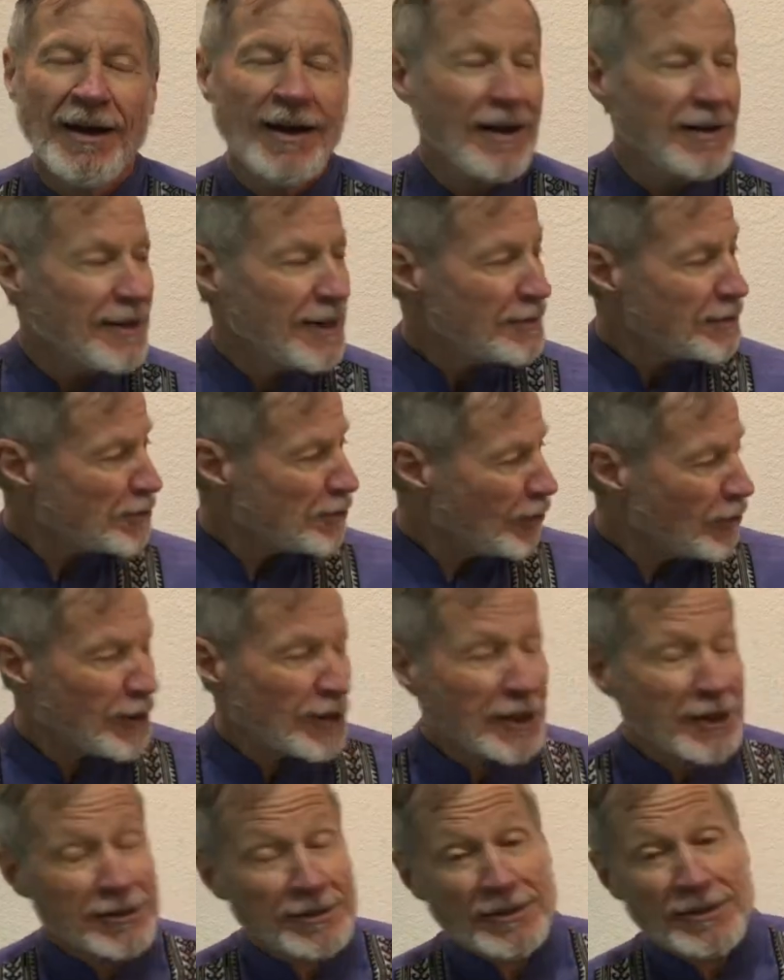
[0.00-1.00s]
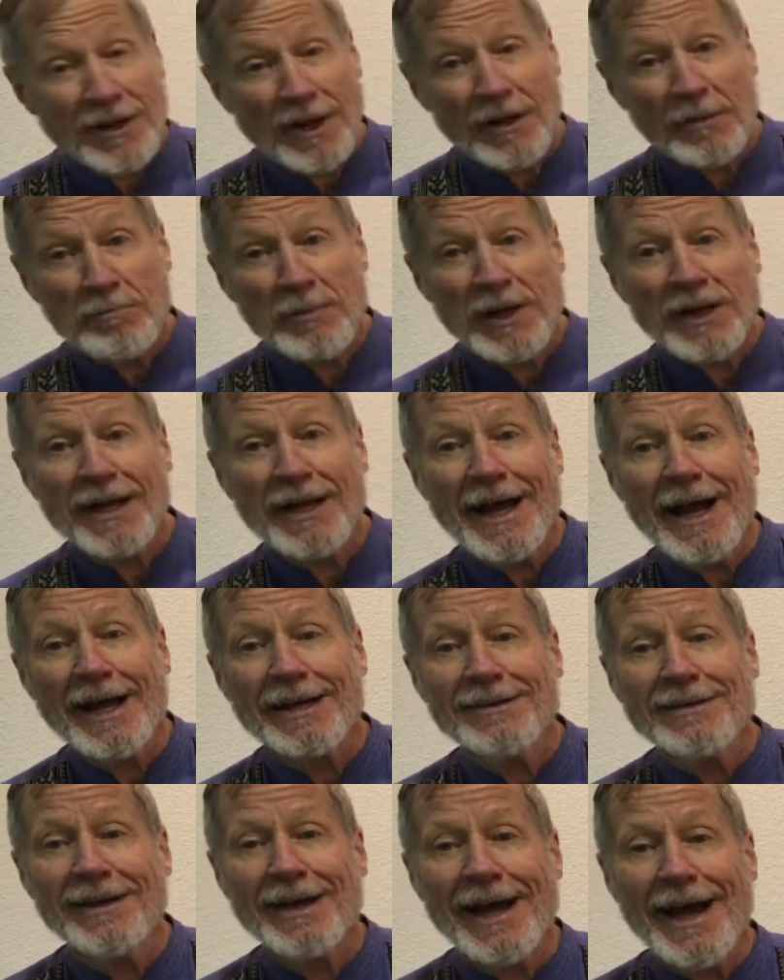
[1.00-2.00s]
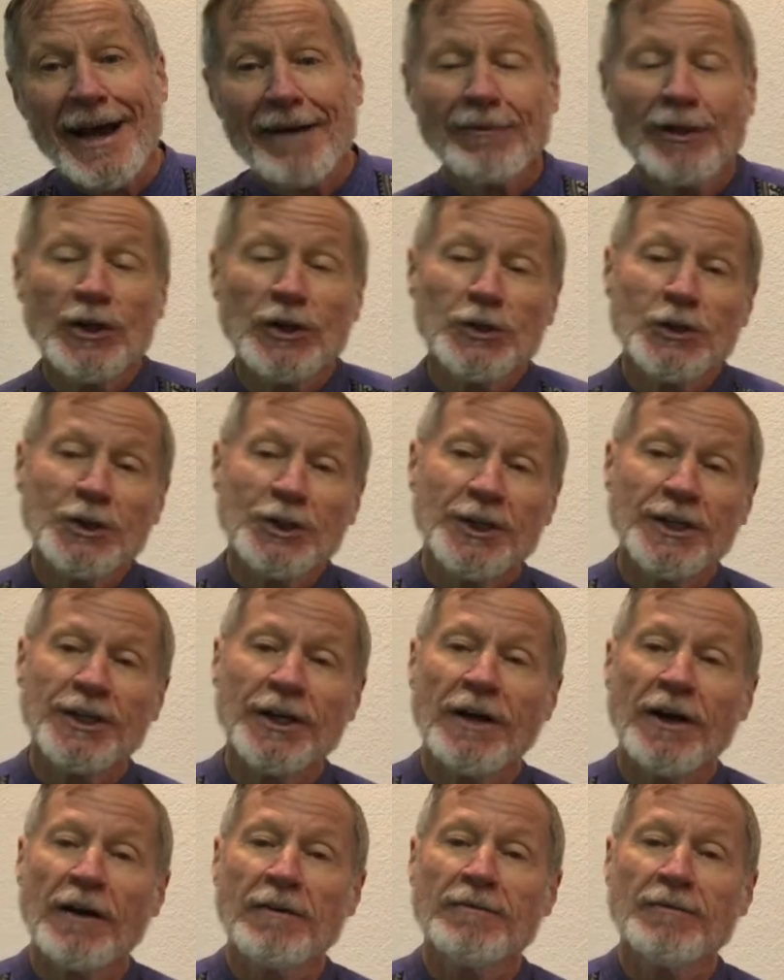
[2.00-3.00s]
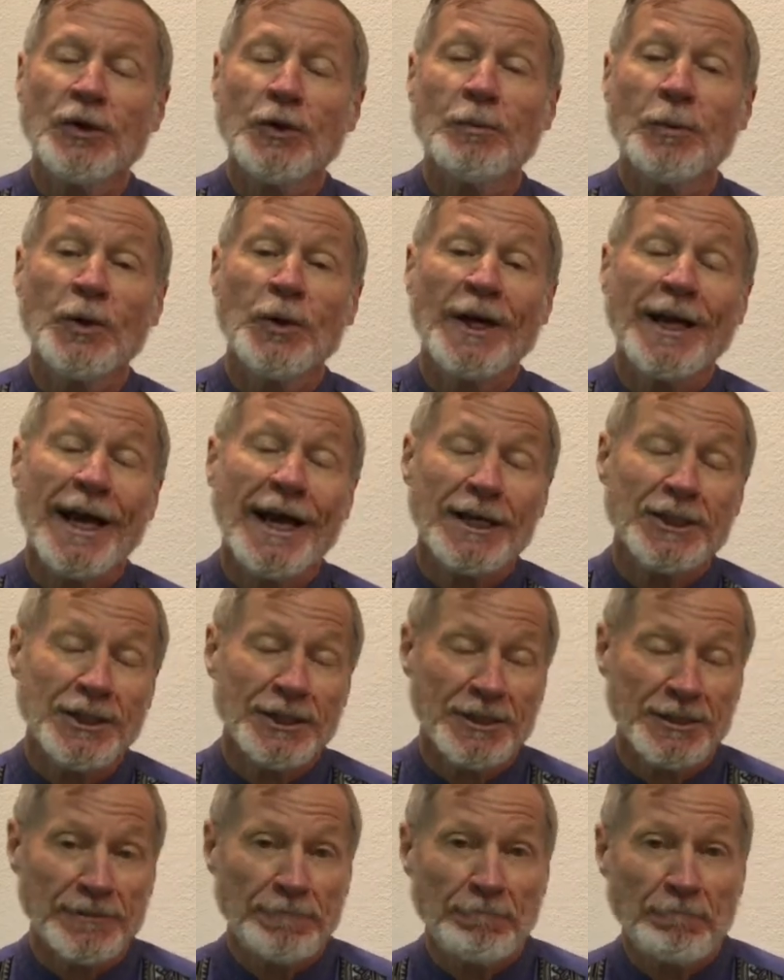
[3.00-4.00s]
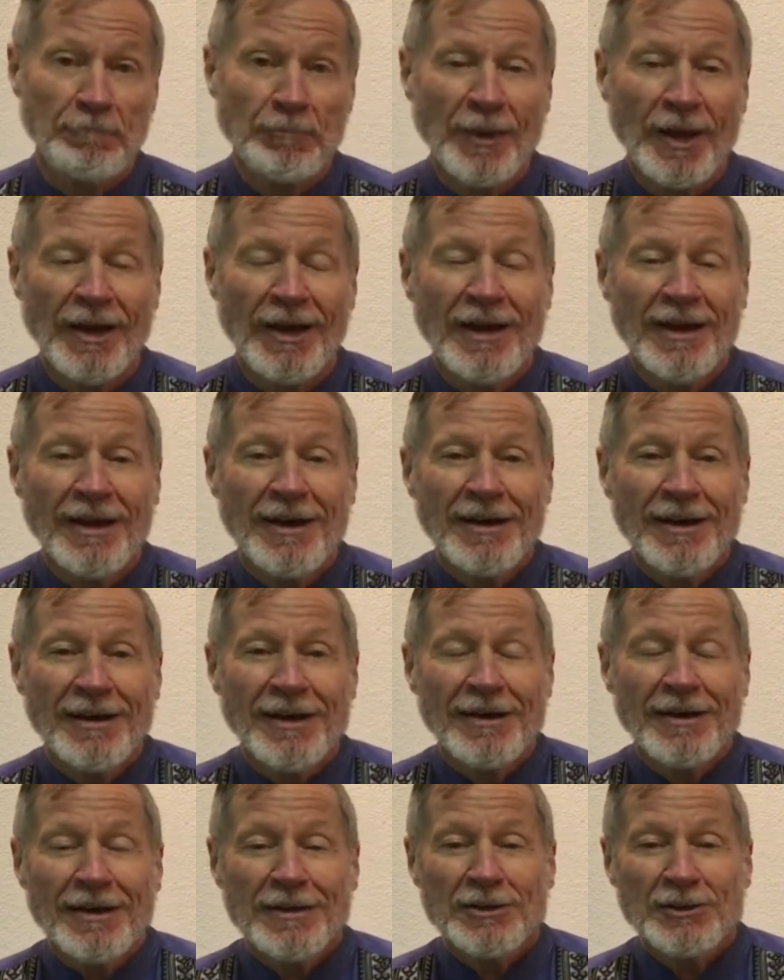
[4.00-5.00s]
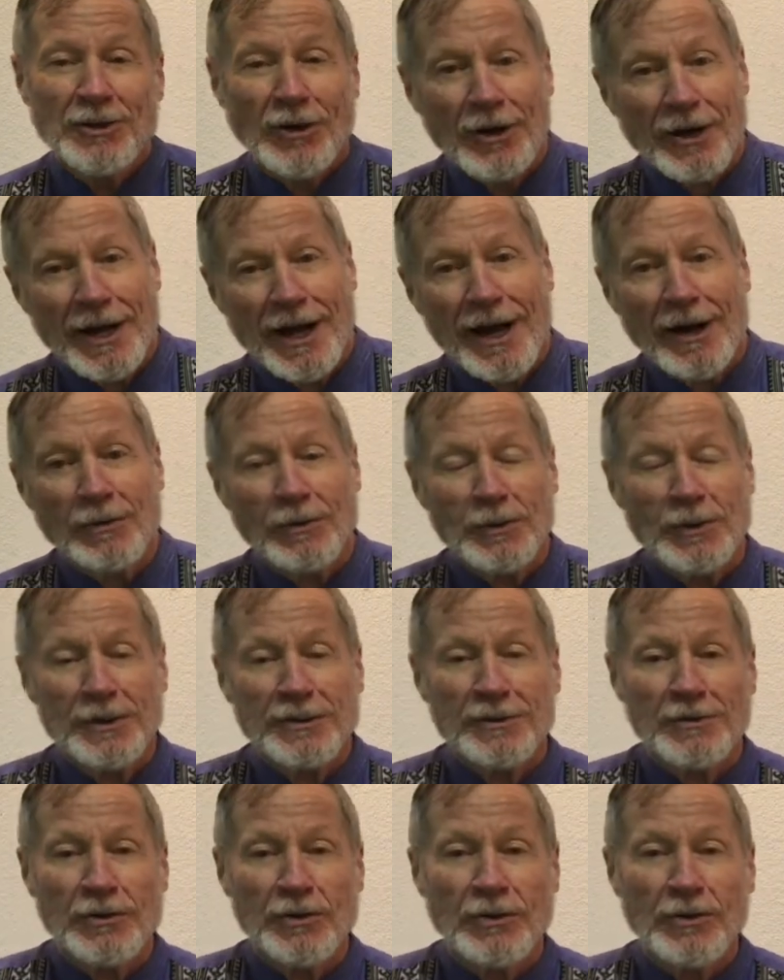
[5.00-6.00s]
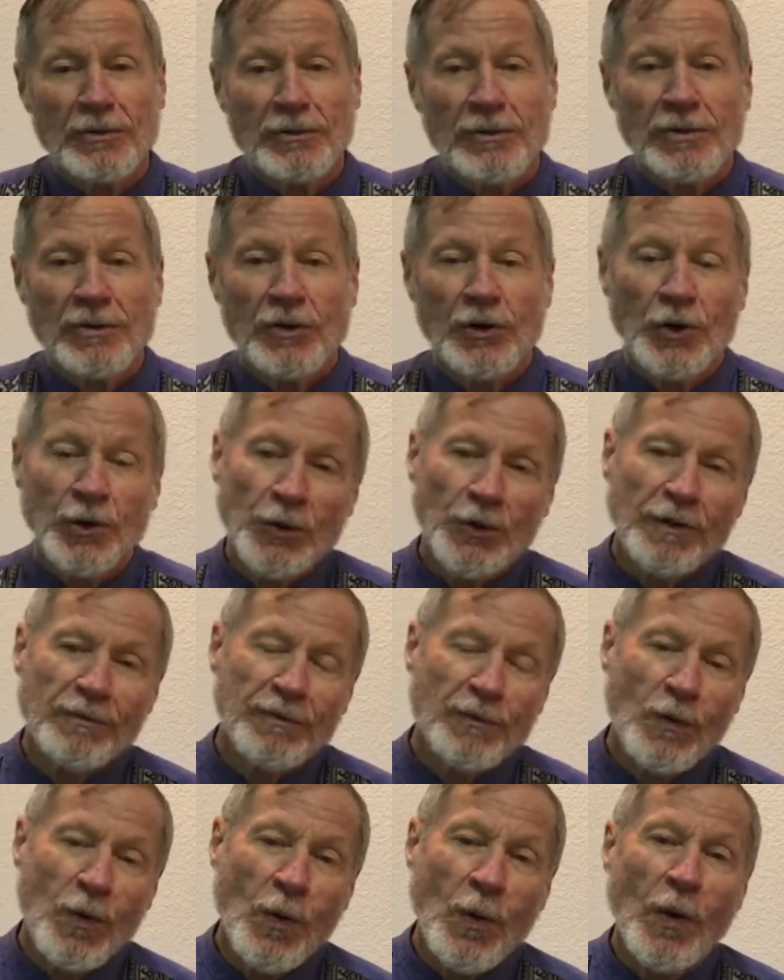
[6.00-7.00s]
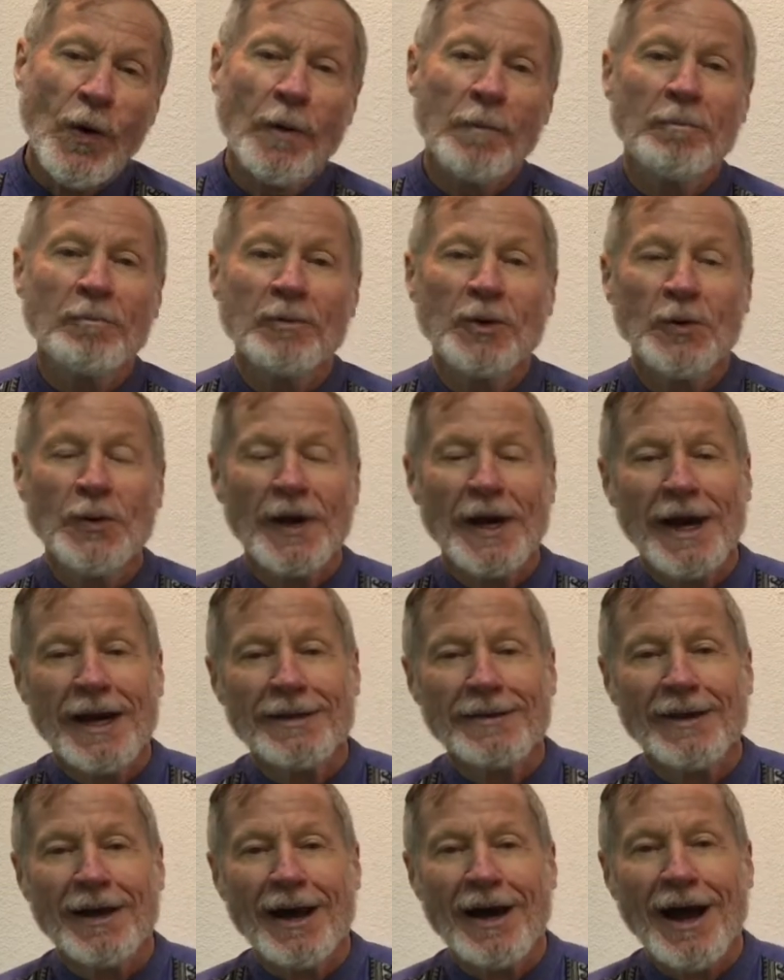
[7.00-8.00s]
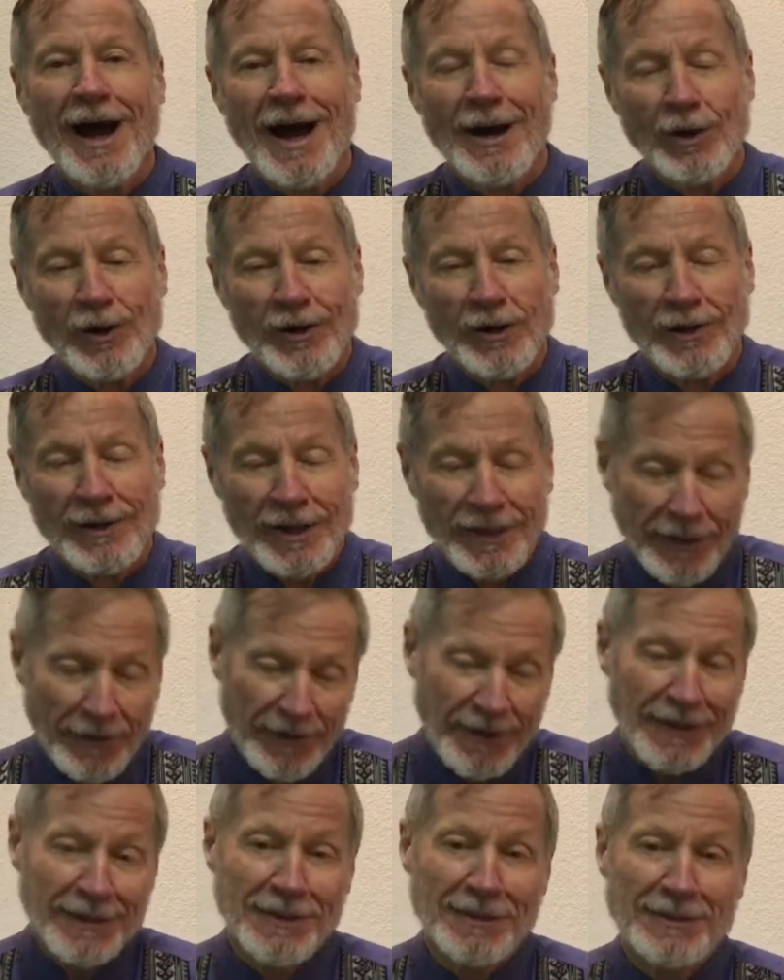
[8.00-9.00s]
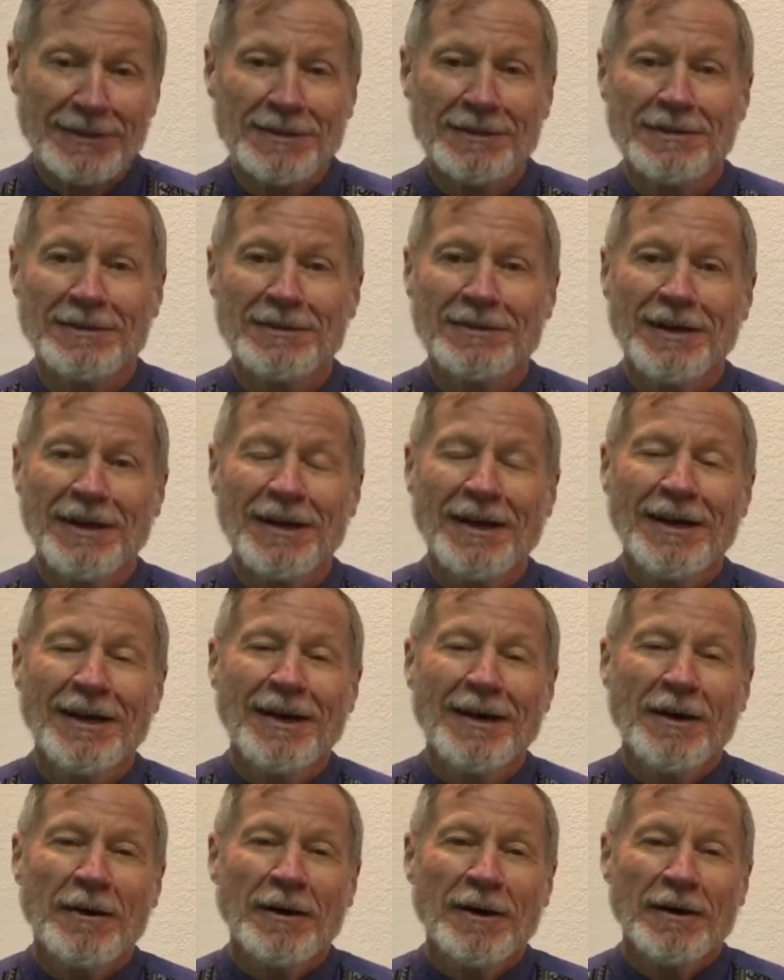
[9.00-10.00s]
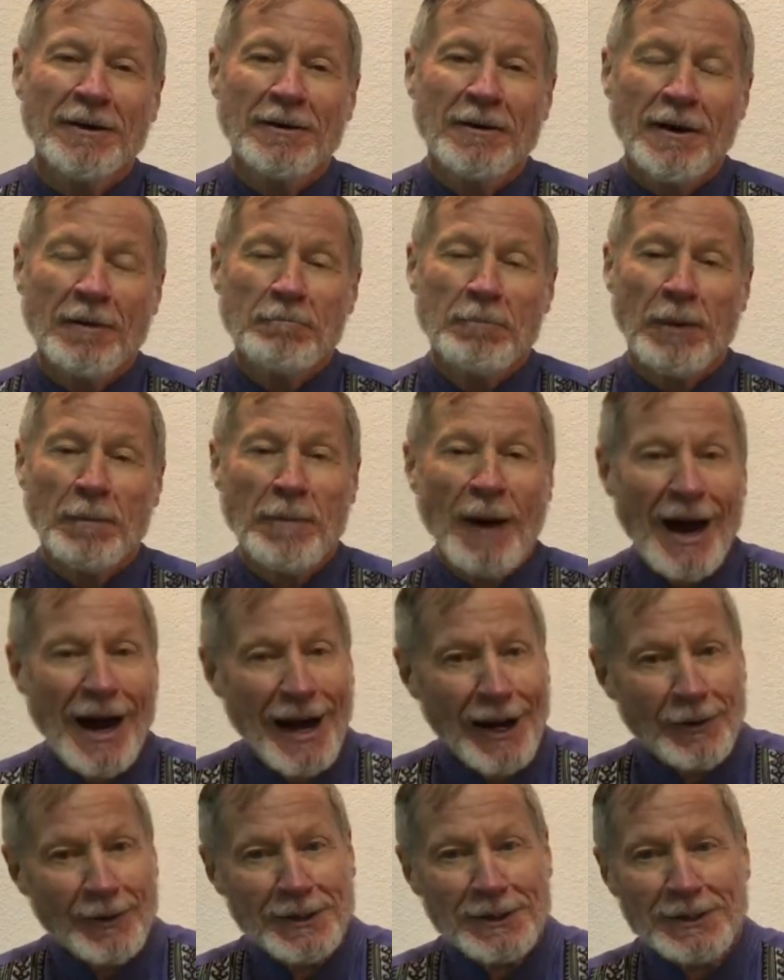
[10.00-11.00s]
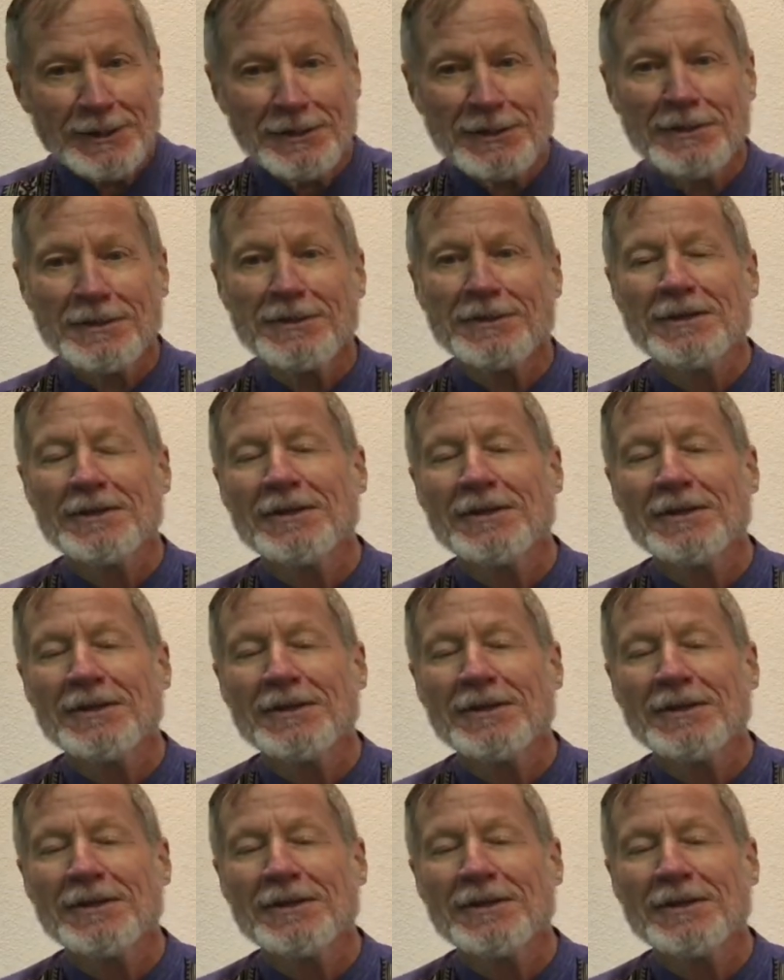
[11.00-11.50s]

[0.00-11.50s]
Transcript: Let's look a bit at the evolution of communication. Started out with cuneiform, you had the hieroglyphics, papyrus,